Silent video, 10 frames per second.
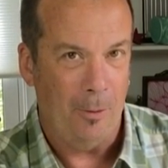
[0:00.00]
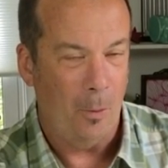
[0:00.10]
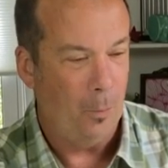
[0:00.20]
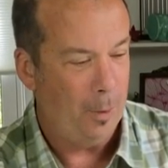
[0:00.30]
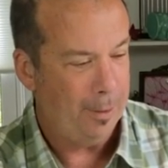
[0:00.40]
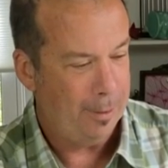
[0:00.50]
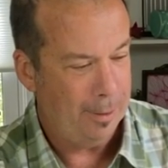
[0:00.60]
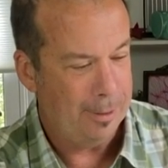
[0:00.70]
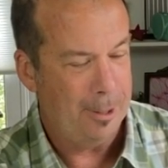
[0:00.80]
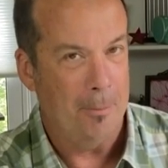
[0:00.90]
with
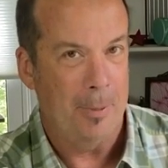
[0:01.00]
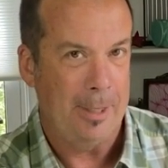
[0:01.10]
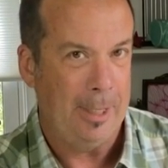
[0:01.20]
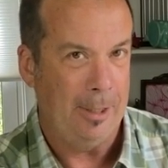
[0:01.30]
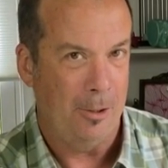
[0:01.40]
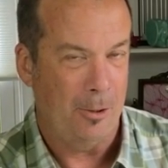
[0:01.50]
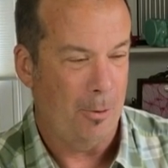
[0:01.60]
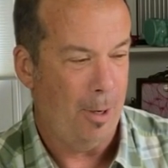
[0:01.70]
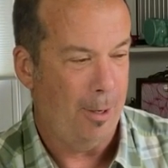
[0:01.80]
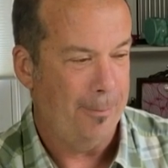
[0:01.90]
some Petite
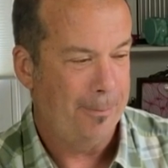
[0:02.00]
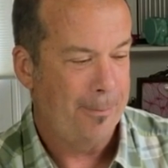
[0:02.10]
Sirah.